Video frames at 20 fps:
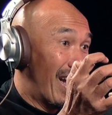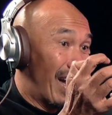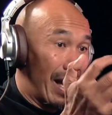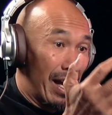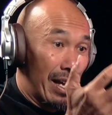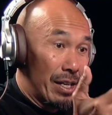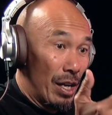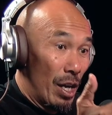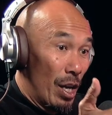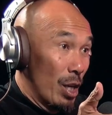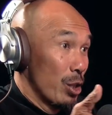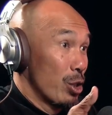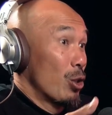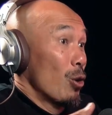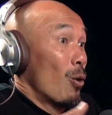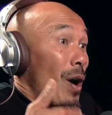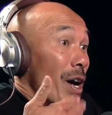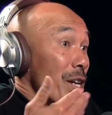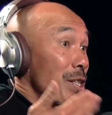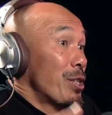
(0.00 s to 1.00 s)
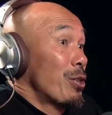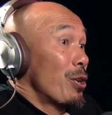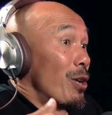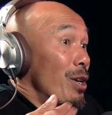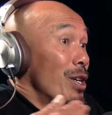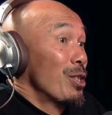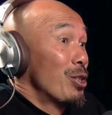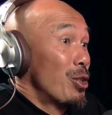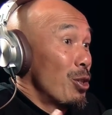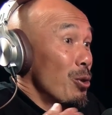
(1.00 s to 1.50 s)
And so I
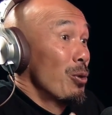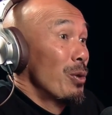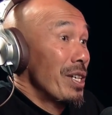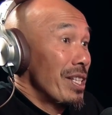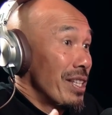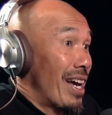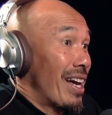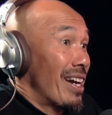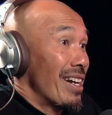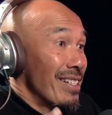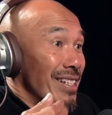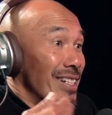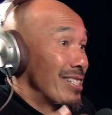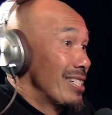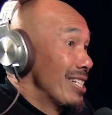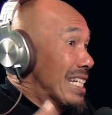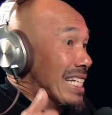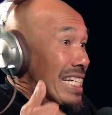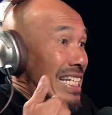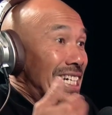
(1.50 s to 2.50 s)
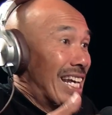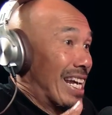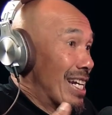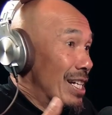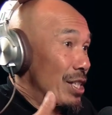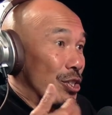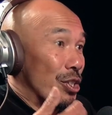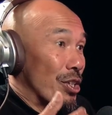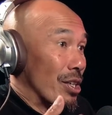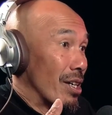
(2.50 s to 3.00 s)
started doing that as a
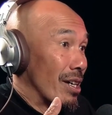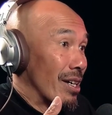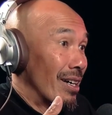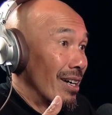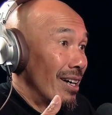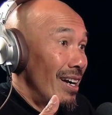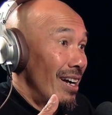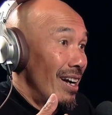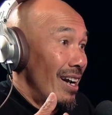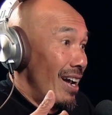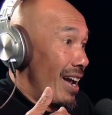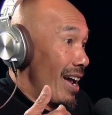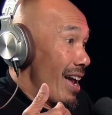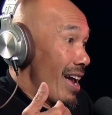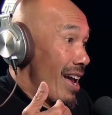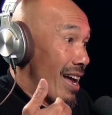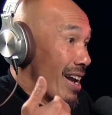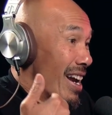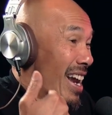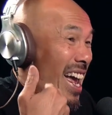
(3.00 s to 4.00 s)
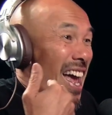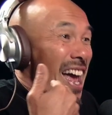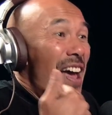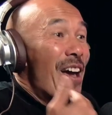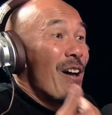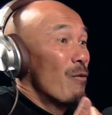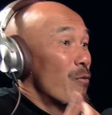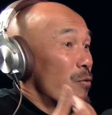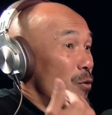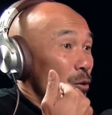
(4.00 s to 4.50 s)
teenager, and
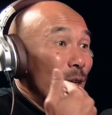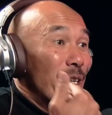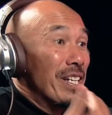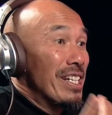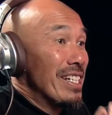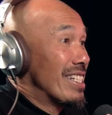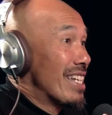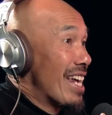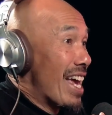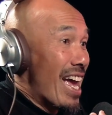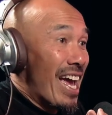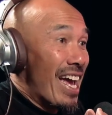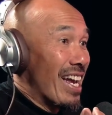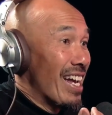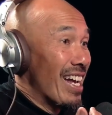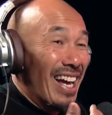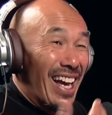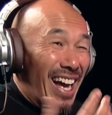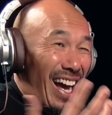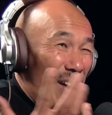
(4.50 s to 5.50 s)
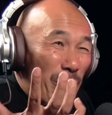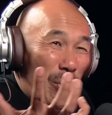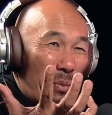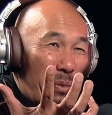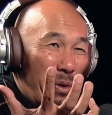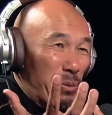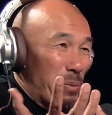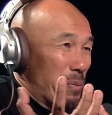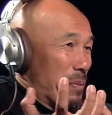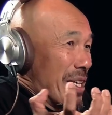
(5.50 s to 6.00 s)
every day, I
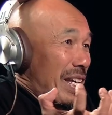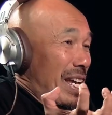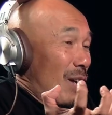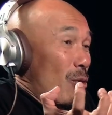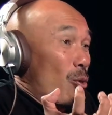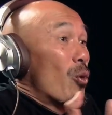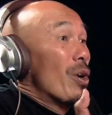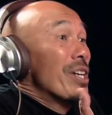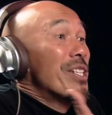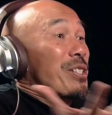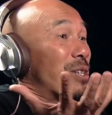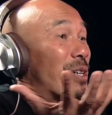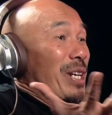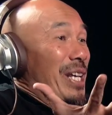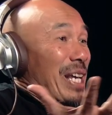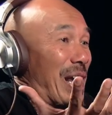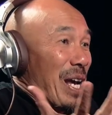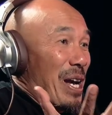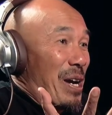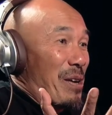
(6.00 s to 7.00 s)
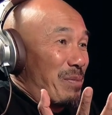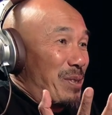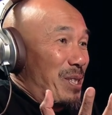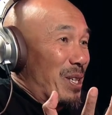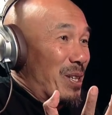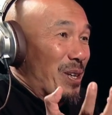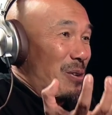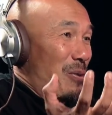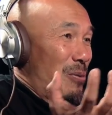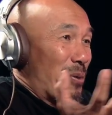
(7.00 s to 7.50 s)
remember being at winter camps,
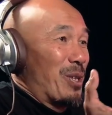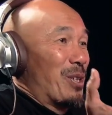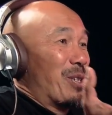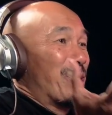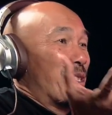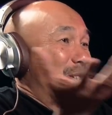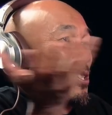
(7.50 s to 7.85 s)
where there's